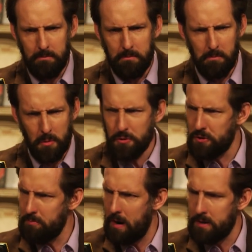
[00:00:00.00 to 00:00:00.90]

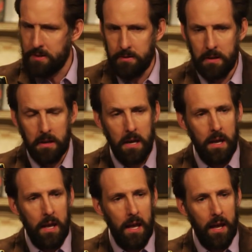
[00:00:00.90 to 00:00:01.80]
Mercer box, I think,
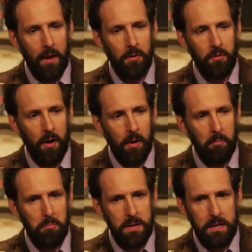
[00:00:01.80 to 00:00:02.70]
and
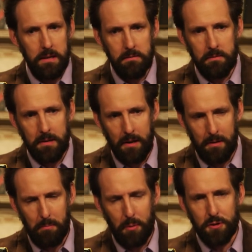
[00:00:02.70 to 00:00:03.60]

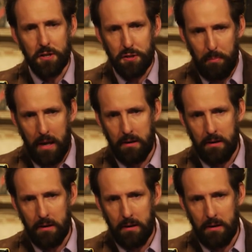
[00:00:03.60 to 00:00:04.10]
participate